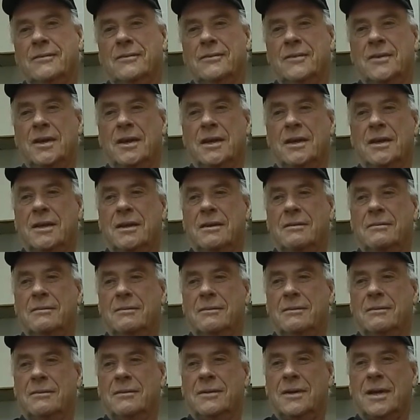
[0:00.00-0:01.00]
they
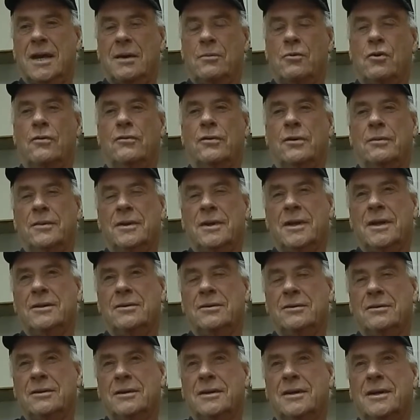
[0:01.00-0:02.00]
came over to me. They
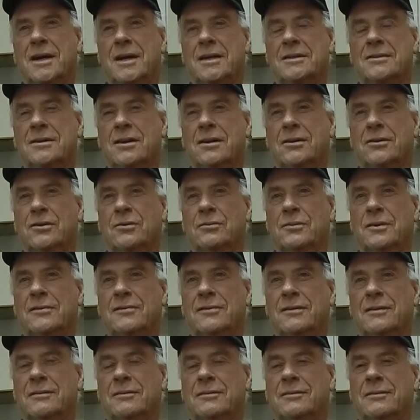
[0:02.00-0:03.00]
knew, the guys all knew me
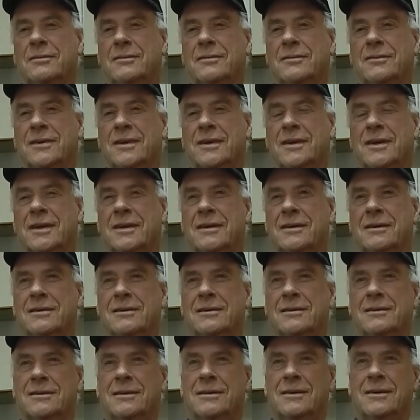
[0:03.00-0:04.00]
from King,
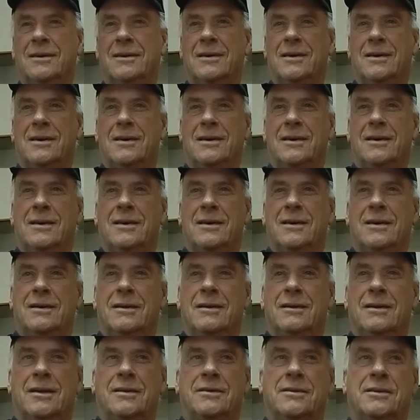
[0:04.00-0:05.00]
and
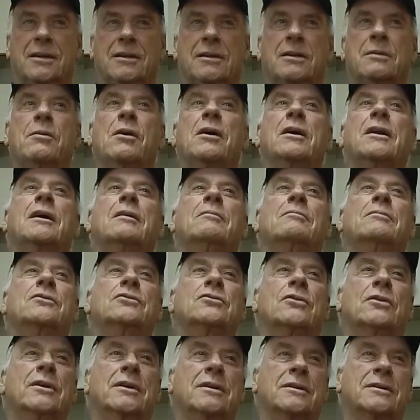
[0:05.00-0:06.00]
they said, "Come on up and
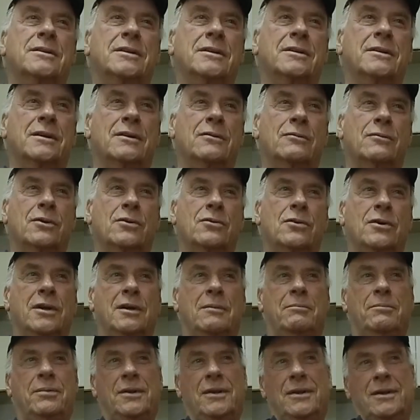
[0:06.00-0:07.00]
join us we're going
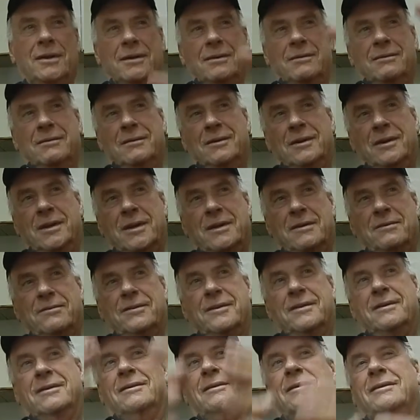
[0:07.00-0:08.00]
up in the
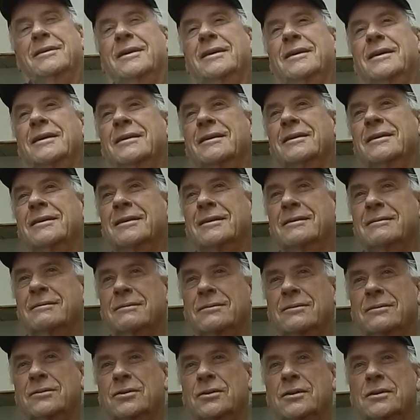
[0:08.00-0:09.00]
lift, and
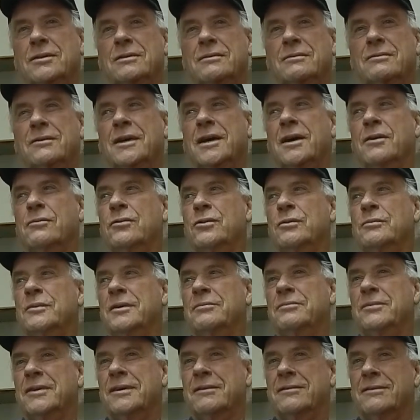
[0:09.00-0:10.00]
we got room
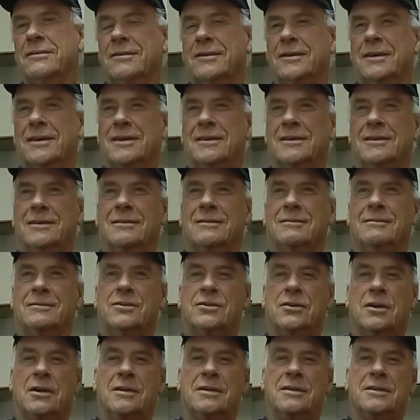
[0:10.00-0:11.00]
up there for you."
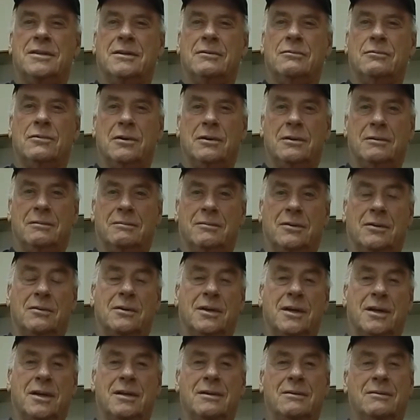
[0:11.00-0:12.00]
So I said, "Well,
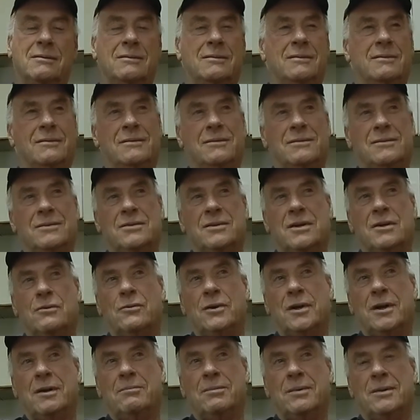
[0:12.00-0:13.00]
okay." So I
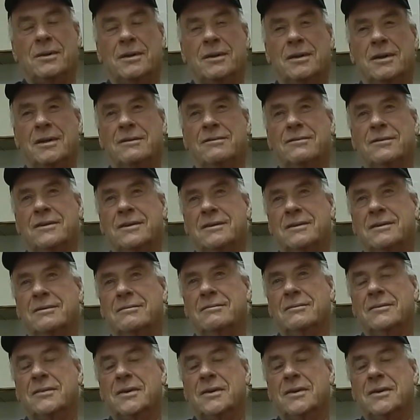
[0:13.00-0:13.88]
went up on the lift, and